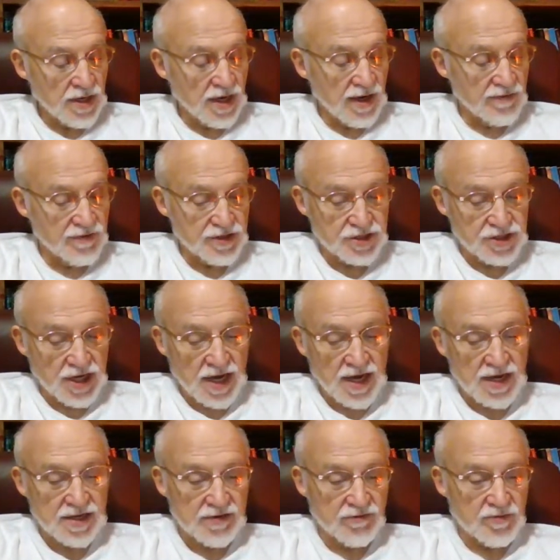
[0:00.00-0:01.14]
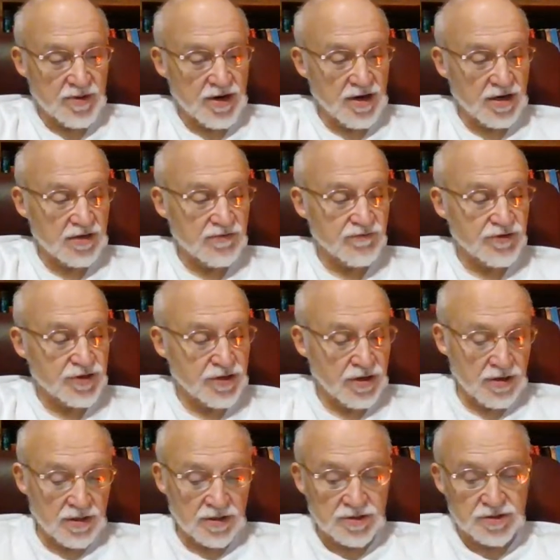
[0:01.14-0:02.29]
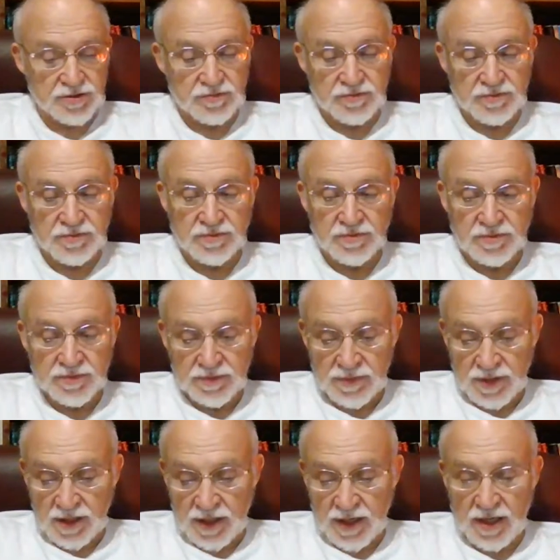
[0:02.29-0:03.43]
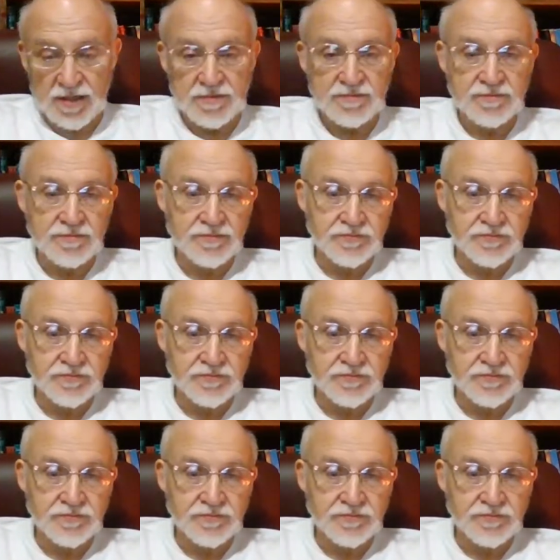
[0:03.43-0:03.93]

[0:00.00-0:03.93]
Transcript: of this giant of American fraternalism. And